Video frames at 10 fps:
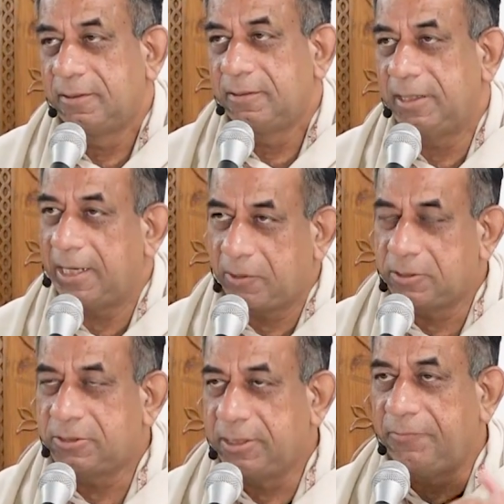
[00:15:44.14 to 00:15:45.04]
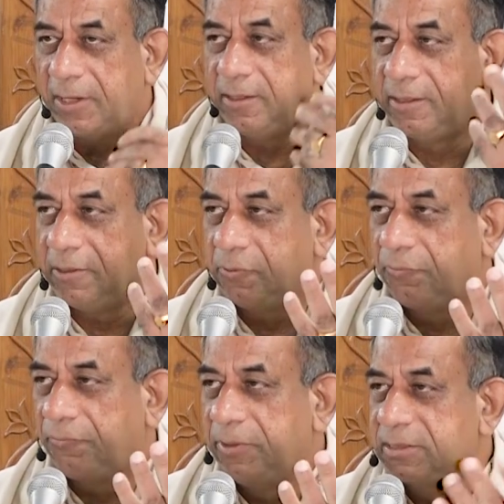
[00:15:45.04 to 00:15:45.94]
That also they went into
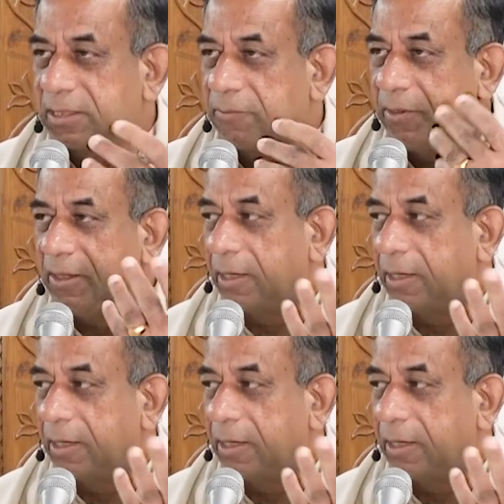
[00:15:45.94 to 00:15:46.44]
discovering